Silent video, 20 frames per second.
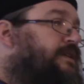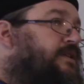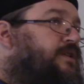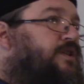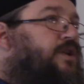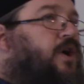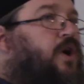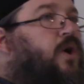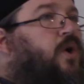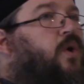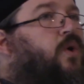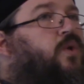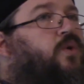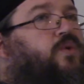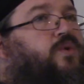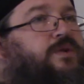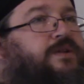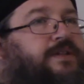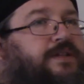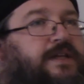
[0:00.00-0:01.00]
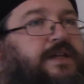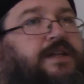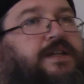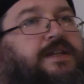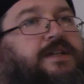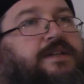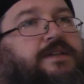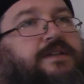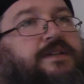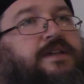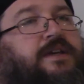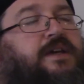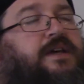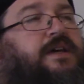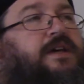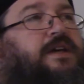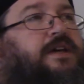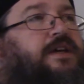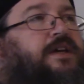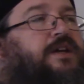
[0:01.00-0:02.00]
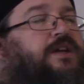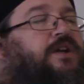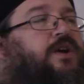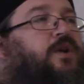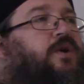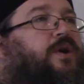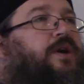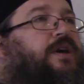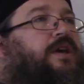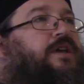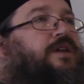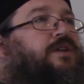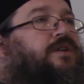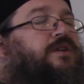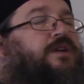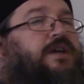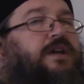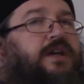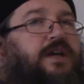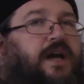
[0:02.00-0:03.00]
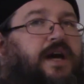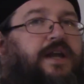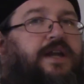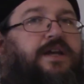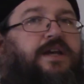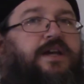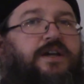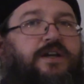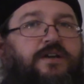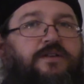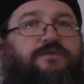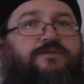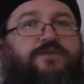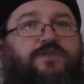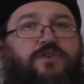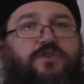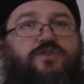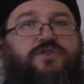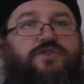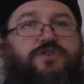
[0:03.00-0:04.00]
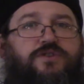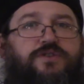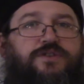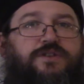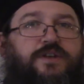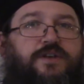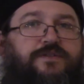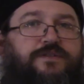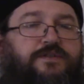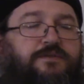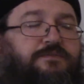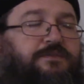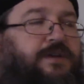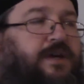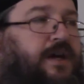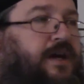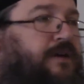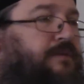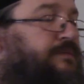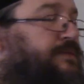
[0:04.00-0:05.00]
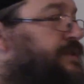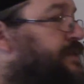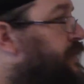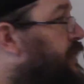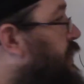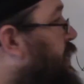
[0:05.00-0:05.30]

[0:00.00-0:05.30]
no, didn't, you can kind of get confused yourself sometimes